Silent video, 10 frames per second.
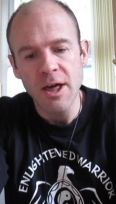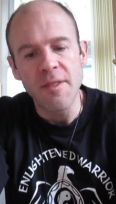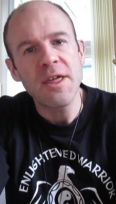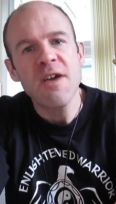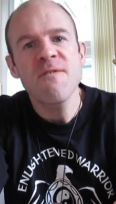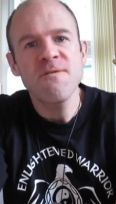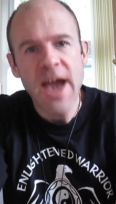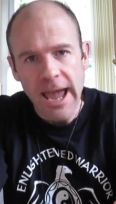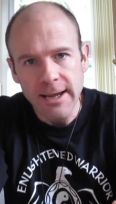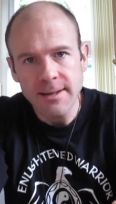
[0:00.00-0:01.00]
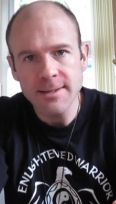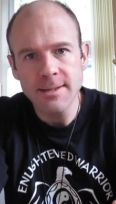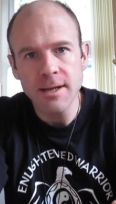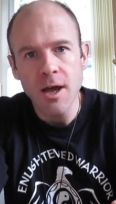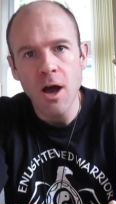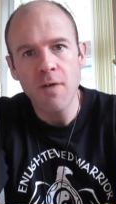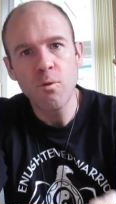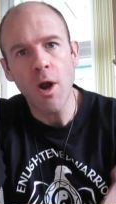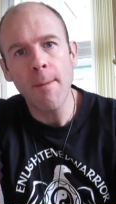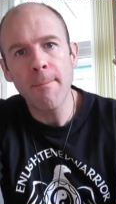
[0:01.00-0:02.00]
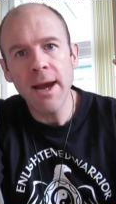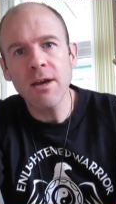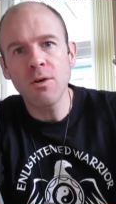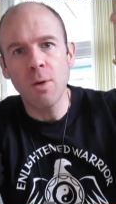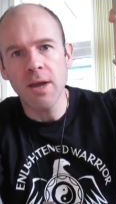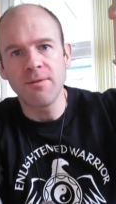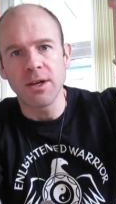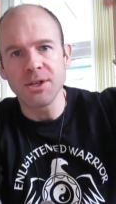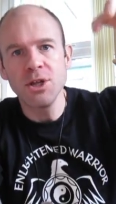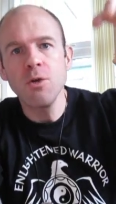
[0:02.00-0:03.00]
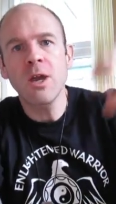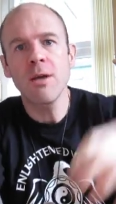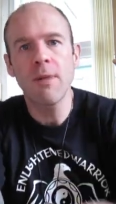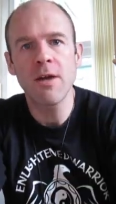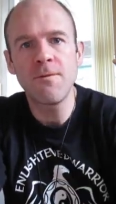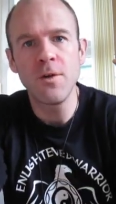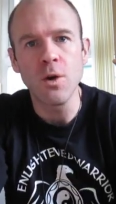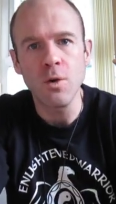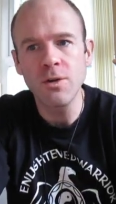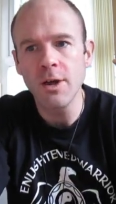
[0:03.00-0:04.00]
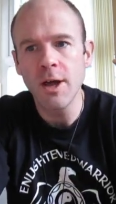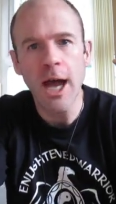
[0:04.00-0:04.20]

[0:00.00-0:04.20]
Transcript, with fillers: the effects of what a microwave does nuking my food,